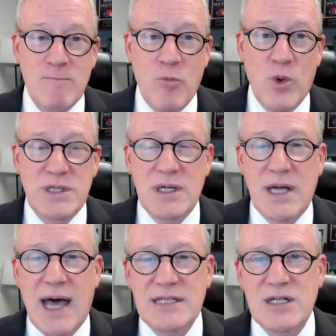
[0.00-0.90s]
was it a
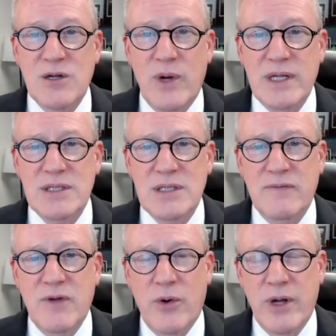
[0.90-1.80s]
consequence
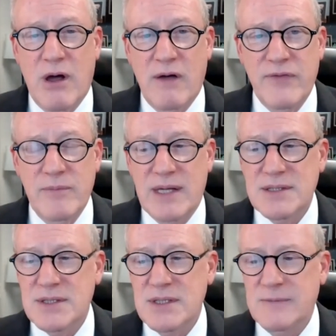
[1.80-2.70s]
of going off the
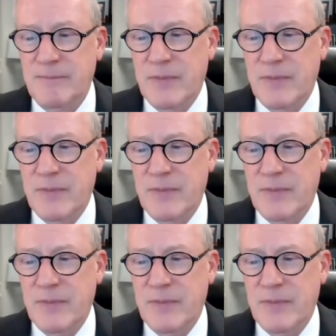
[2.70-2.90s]
medicine